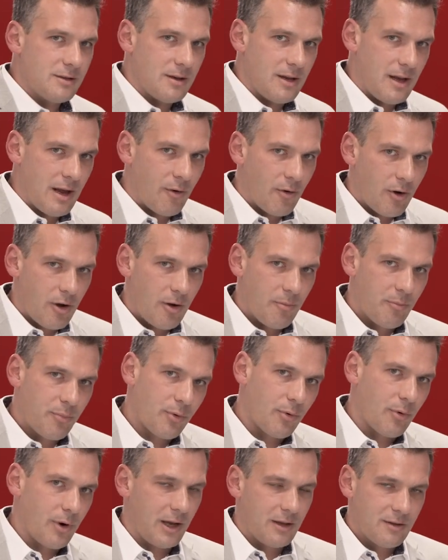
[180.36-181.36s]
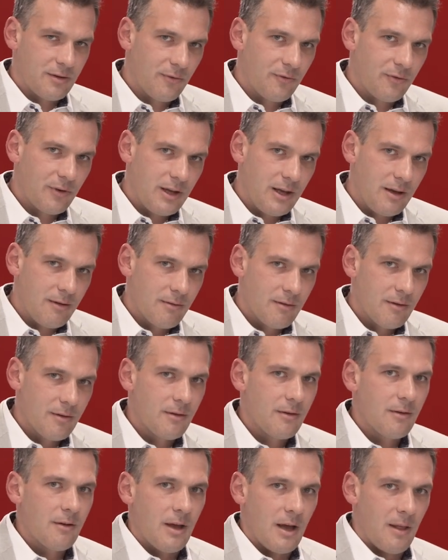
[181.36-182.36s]
an error proactively,
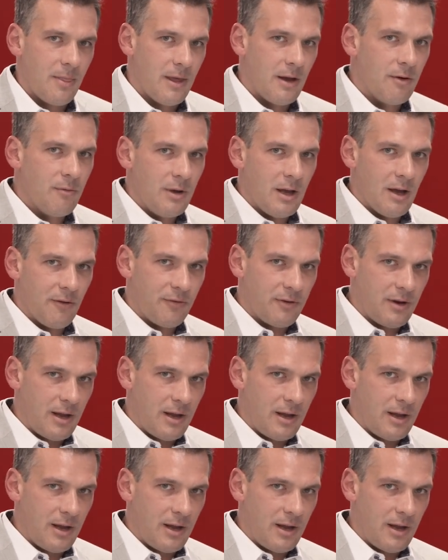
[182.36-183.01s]
and then we have an